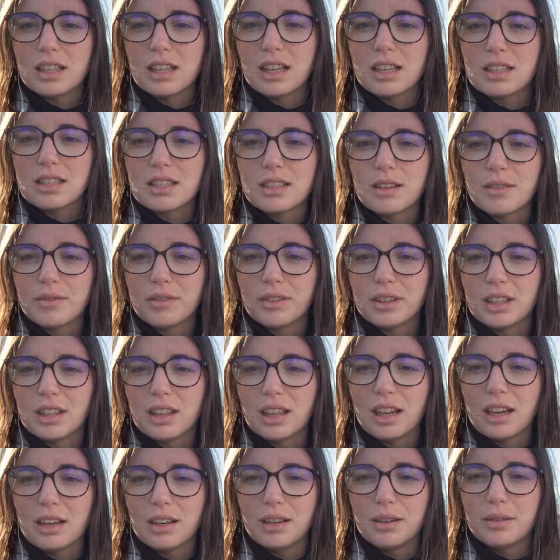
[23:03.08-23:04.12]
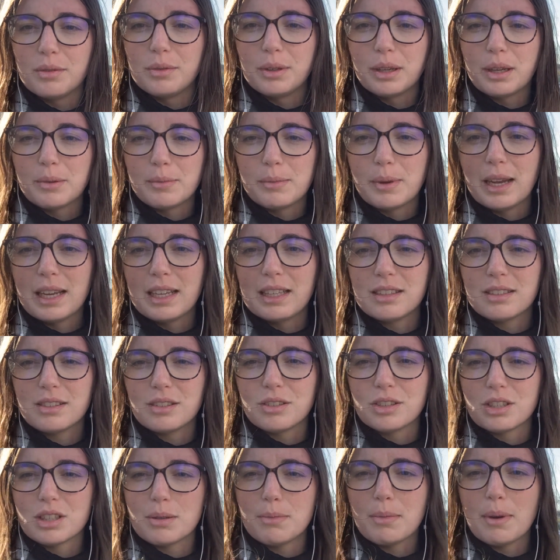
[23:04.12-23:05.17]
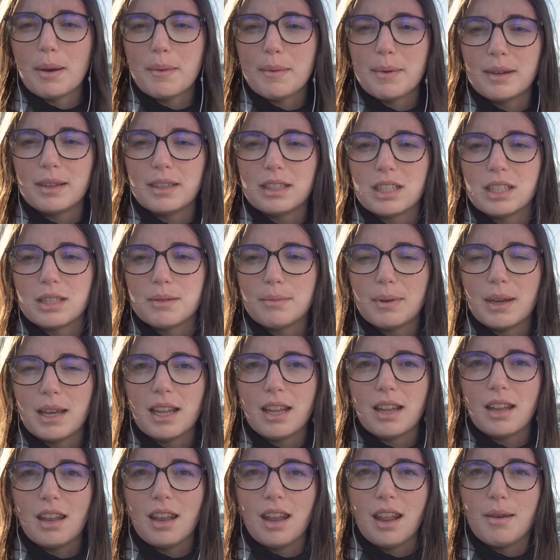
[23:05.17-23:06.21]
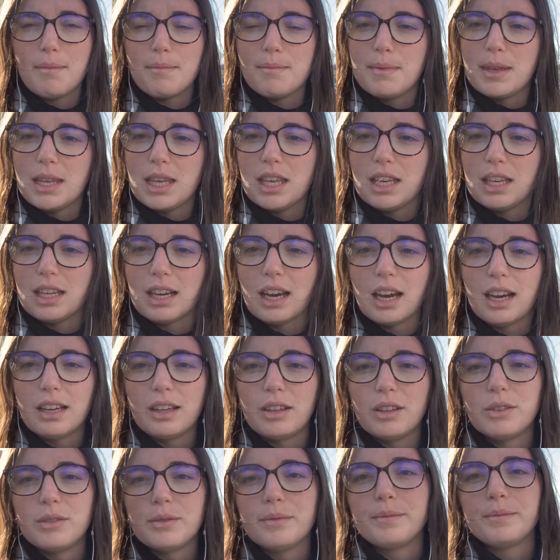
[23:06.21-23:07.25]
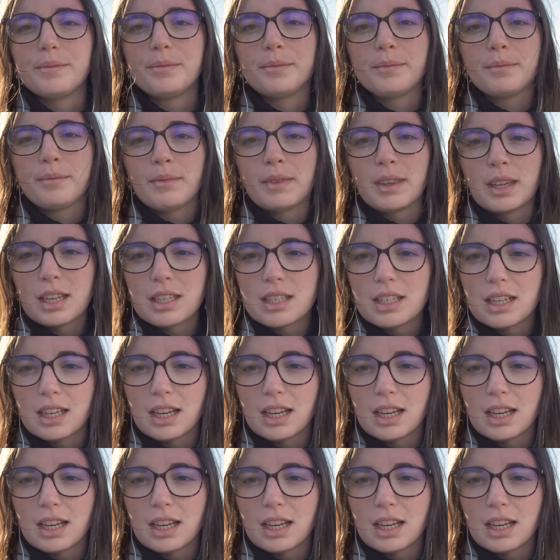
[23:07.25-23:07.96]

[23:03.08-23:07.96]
that's something that I recommend. So Shimanami Kaido, check